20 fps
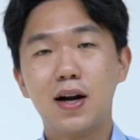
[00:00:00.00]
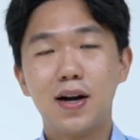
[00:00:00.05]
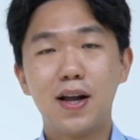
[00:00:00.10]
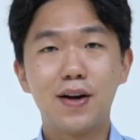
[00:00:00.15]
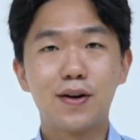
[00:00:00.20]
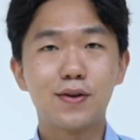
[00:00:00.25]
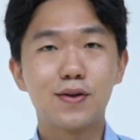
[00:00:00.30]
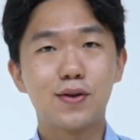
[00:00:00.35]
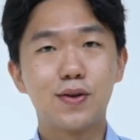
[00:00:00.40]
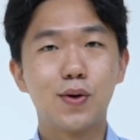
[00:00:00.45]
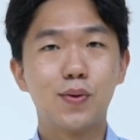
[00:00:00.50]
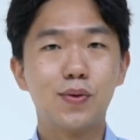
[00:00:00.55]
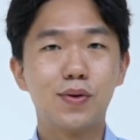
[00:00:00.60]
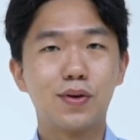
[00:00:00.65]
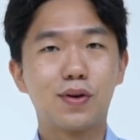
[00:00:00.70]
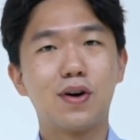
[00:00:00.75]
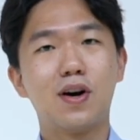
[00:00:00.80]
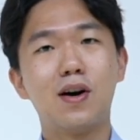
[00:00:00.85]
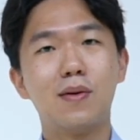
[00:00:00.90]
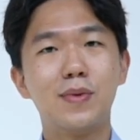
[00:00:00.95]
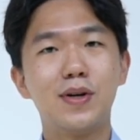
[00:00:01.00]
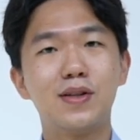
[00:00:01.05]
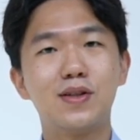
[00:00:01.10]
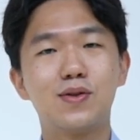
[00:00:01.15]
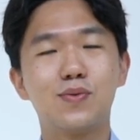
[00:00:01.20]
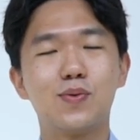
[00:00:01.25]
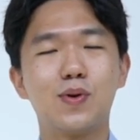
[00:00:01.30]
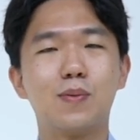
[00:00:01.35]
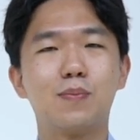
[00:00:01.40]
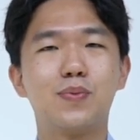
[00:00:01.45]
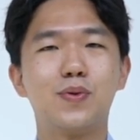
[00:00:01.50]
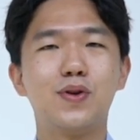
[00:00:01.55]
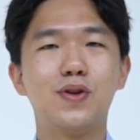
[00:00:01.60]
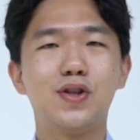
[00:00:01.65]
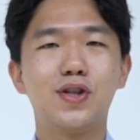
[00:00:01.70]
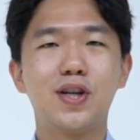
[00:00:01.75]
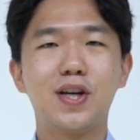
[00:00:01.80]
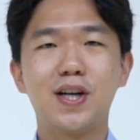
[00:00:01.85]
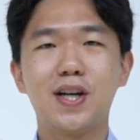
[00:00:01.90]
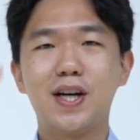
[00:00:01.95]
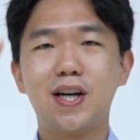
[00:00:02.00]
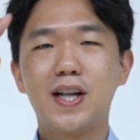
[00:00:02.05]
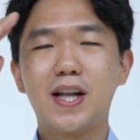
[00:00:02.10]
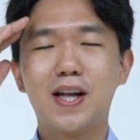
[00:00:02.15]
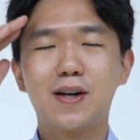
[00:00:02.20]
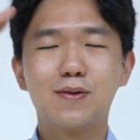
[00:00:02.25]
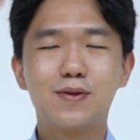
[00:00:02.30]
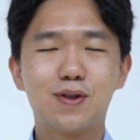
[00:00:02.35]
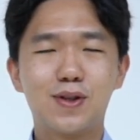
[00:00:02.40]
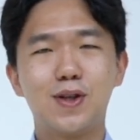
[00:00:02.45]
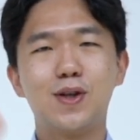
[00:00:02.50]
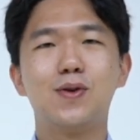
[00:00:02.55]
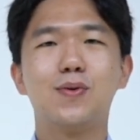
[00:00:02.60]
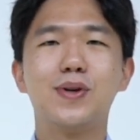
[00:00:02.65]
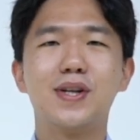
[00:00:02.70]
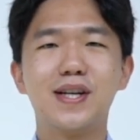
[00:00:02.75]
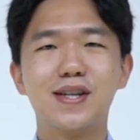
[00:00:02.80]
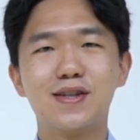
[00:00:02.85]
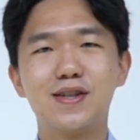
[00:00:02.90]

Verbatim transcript: Let us know in the comments. We appreciate it and I'll see you when I